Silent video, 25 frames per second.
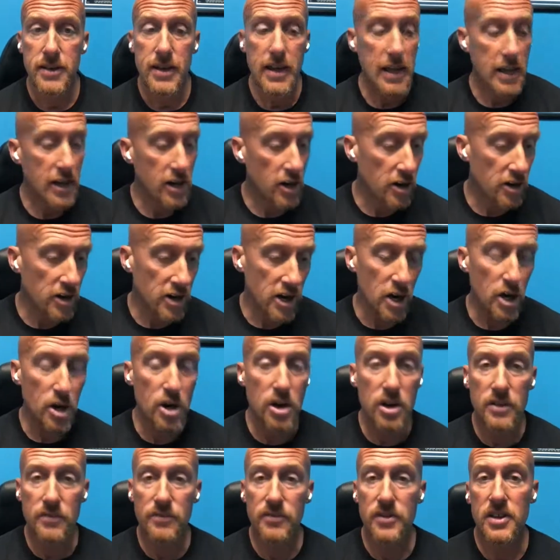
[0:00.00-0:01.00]
and our
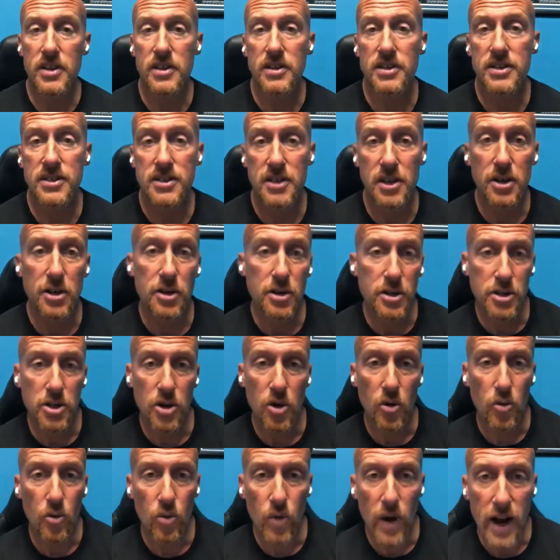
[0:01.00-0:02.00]
narrative that centers
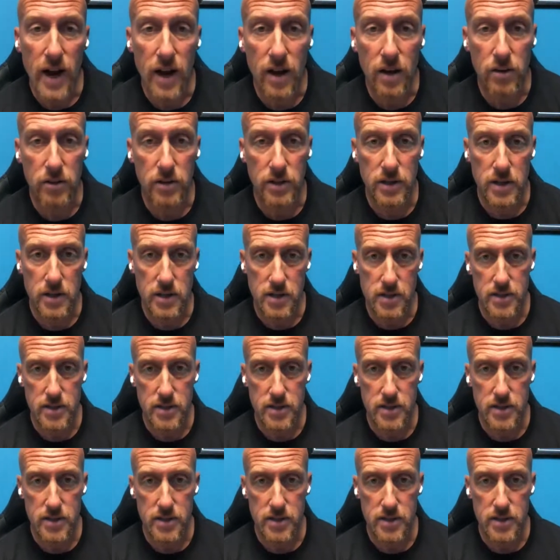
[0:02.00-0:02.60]
around